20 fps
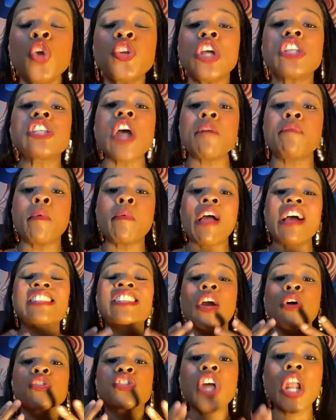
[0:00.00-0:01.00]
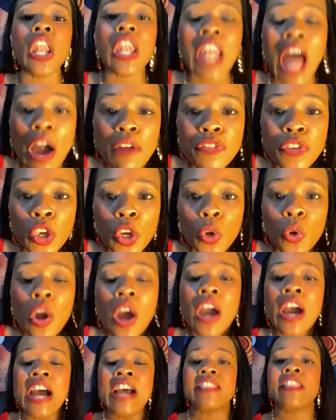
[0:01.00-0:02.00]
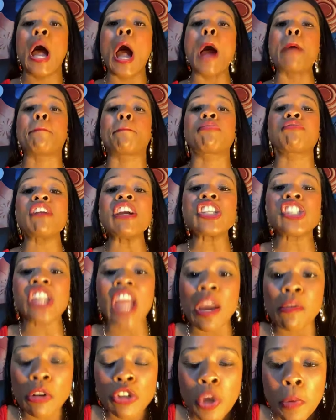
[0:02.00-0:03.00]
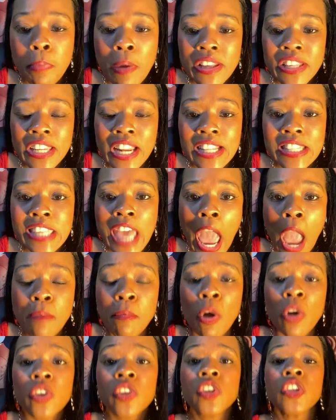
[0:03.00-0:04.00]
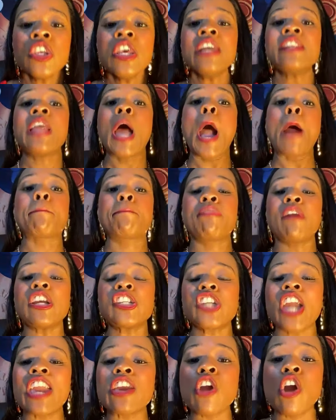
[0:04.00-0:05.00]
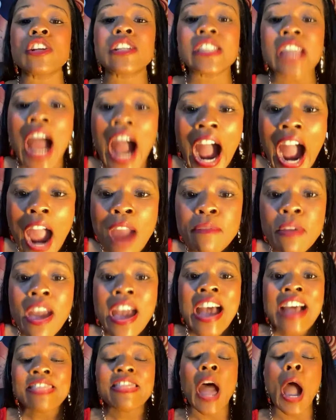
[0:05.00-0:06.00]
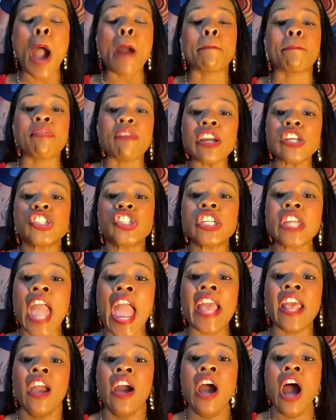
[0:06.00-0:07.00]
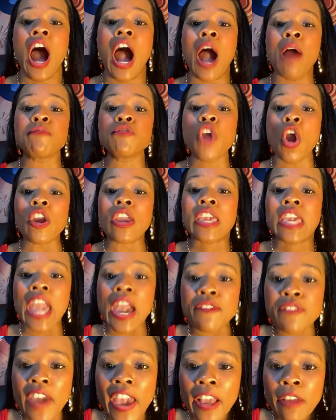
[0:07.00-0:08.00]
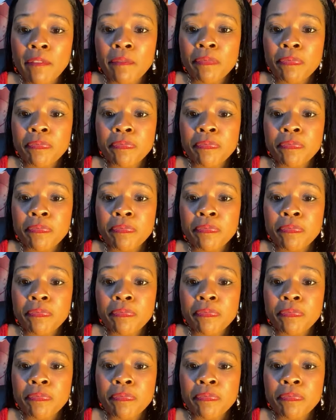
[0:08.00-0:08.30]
You deserve people that's going to love you, that appreciate what you bring to the table, that appreciate your time, that appreciate um, your giving.